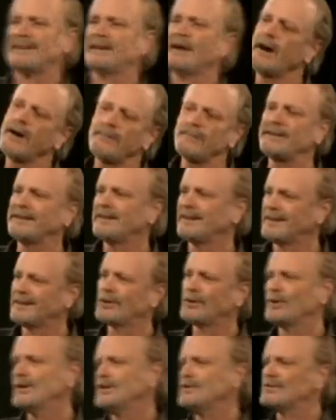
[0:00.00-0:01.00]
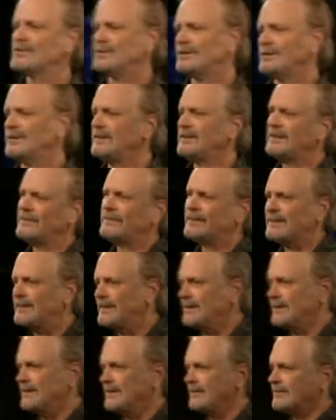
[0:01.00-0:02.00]
becoming a Christian even
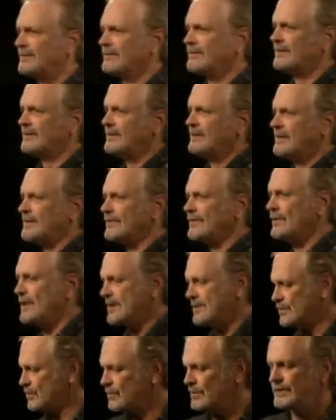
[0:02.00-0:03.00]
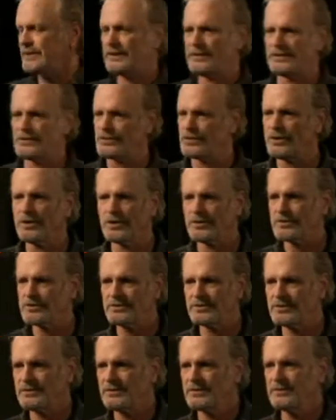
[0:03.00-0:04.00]
is? It's not joining a
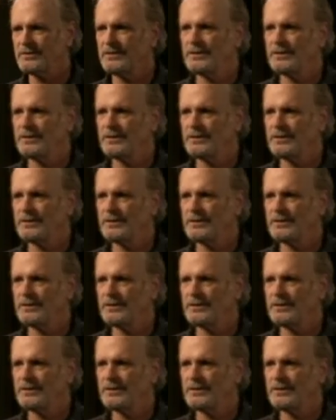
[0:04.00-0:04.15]
church.